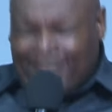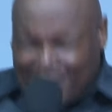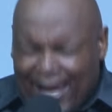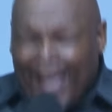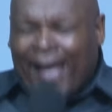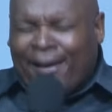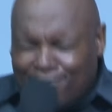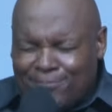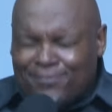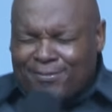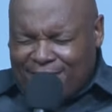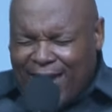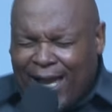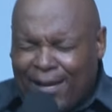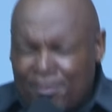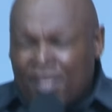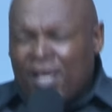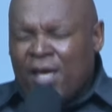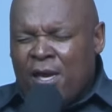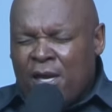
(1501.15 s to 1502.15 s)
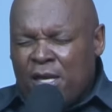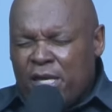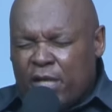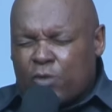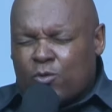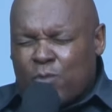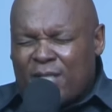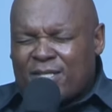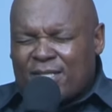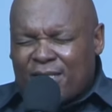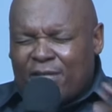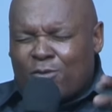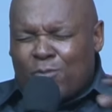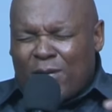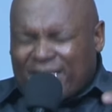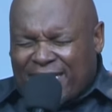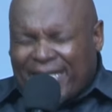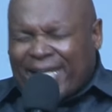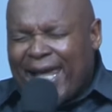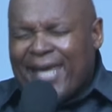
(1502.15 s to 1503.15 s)
Damn, damn. It was, it
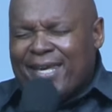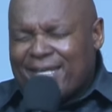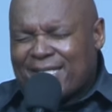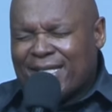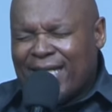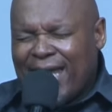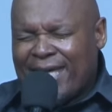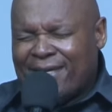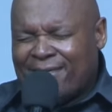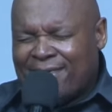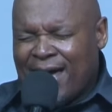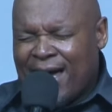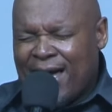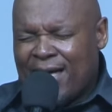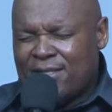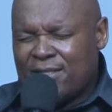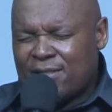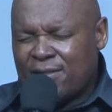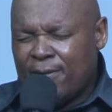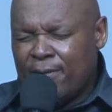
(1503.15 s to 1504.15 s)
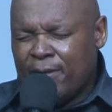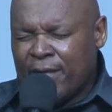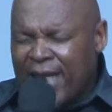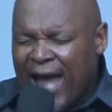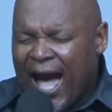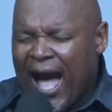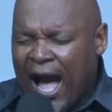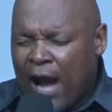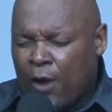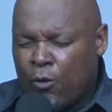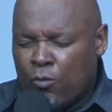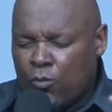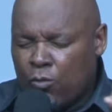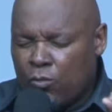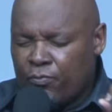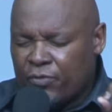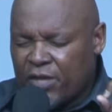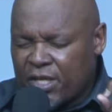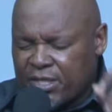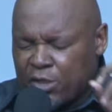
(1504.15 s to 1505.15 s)
was crazy like that. Now,
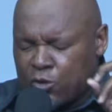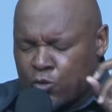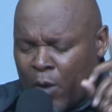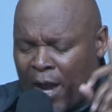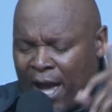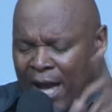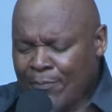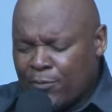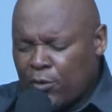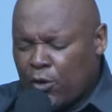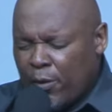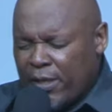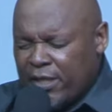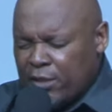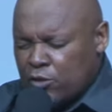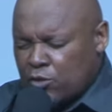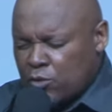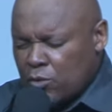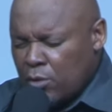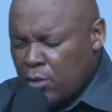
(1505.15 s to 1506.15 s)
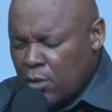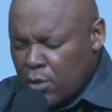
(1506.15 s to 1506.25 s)
this is where I'm going to.